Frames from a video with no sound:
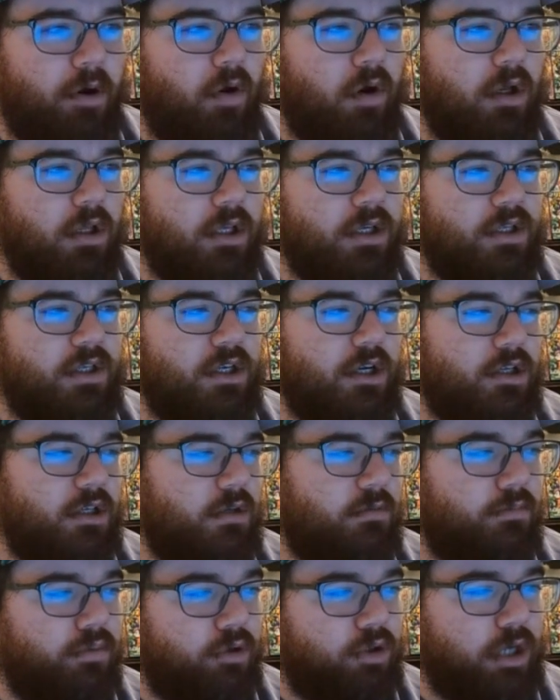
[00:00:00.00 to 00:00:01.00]
or at least there's
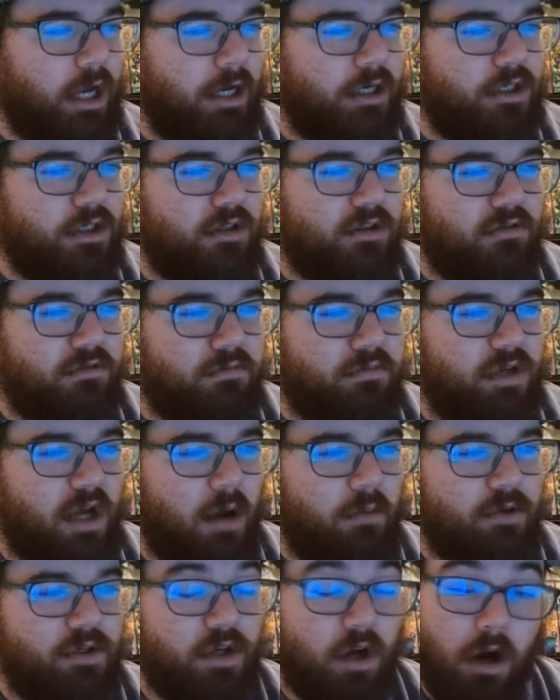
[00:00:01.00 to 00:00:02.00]
some projections from
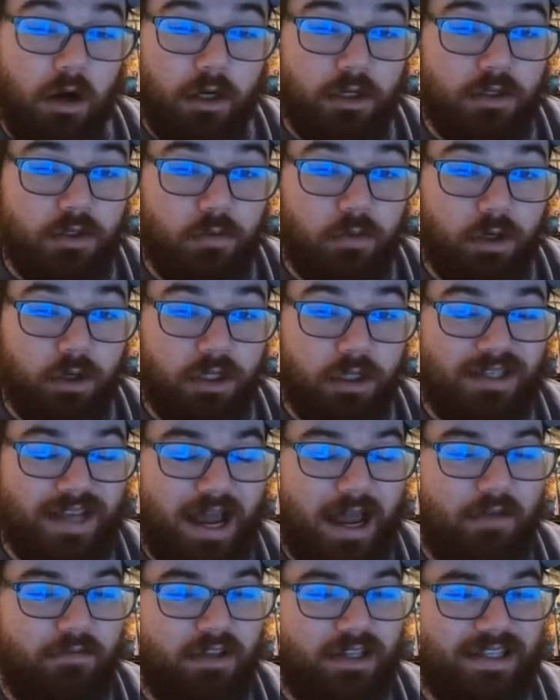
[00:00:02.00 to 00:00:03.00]
Thomas Harding. So we're going to
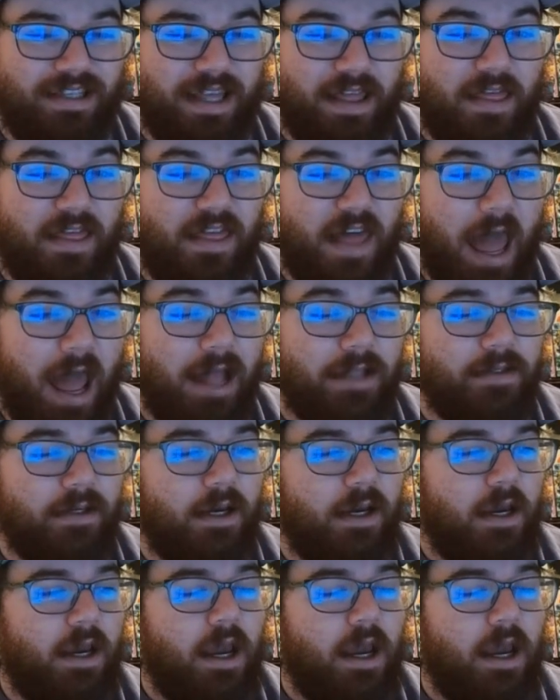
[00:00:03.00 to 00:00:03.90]
dive into that.